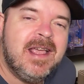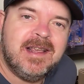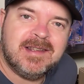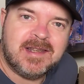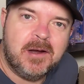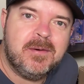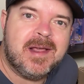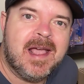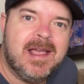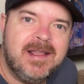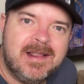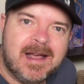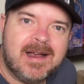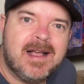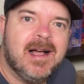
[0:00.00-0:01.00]
It's okay,
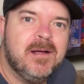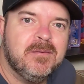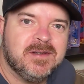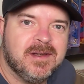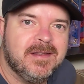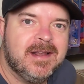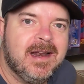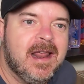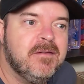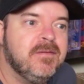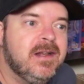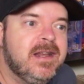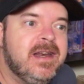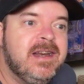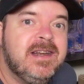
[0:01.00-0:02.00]
that guy was on the
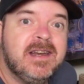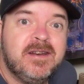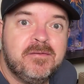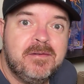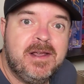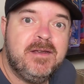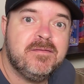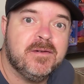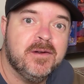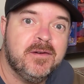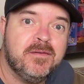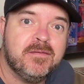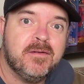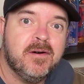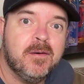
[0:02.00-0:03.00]
level and he did a
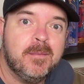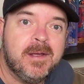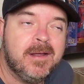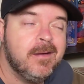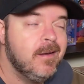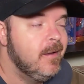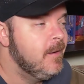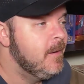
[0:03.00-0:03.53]
refund for me.